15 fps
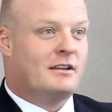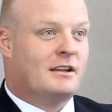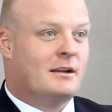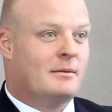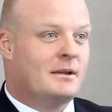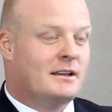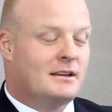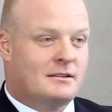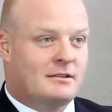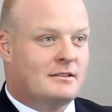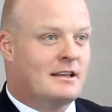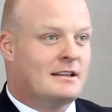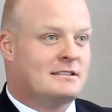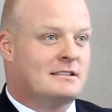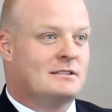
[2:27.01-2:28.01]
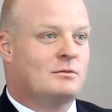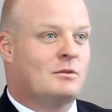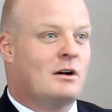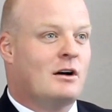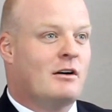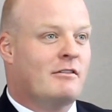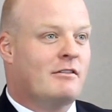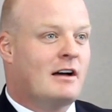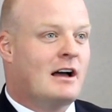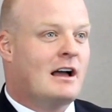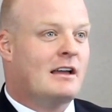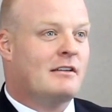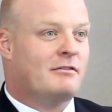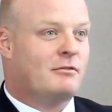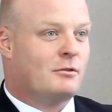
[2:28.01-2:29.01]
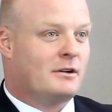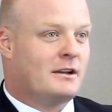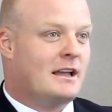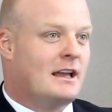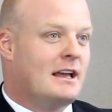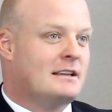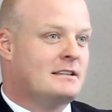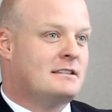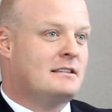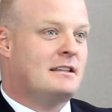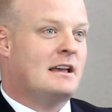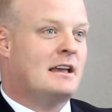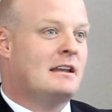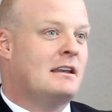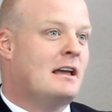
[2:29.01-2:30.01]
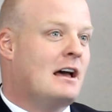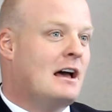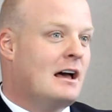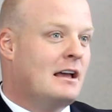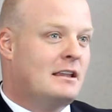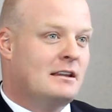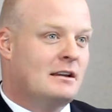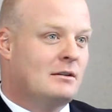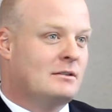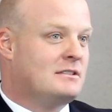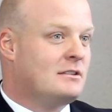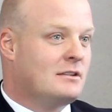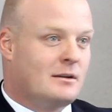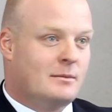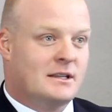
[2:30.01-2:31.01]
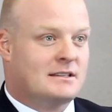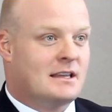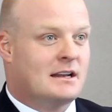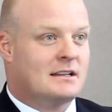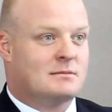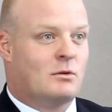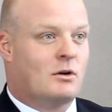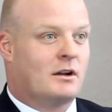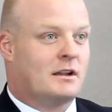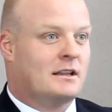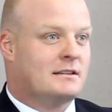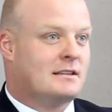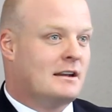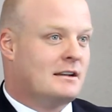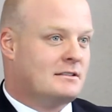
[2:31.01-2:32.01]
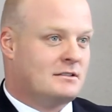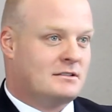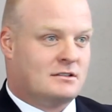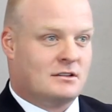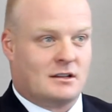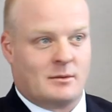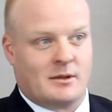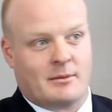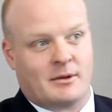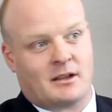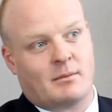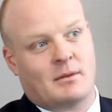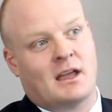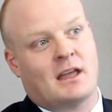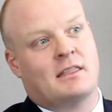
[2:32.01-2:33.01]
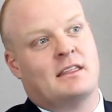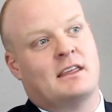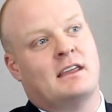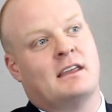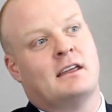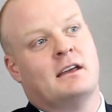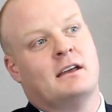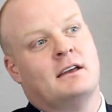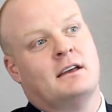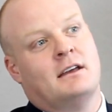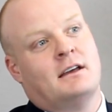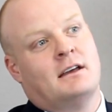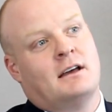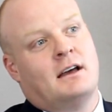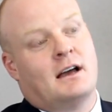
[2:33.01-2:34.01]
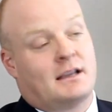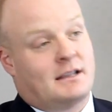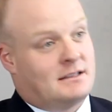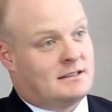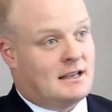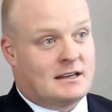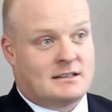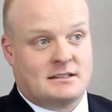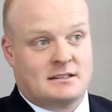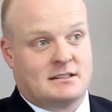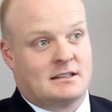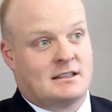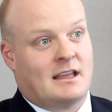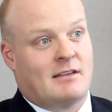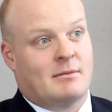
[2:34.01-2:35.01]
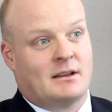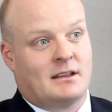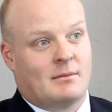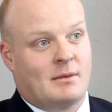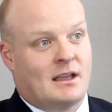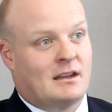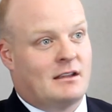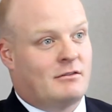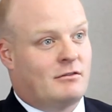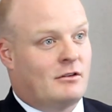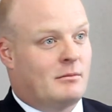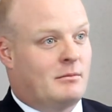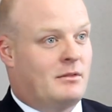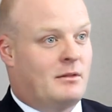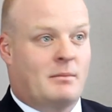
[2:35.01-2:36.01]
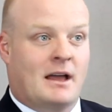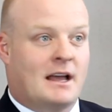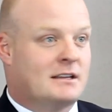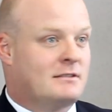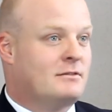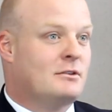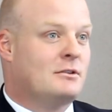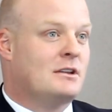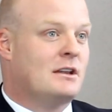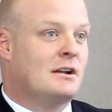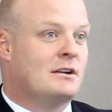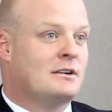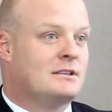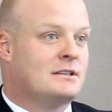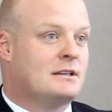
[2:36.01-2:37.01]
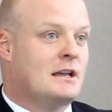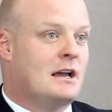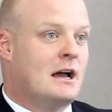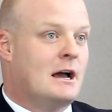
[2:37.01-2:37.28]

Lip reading: Coming into 2012, I forecast that it's still going to be a tenant's market. Tenants are still going to be able to command the concessions that they've been commanding for the past few years.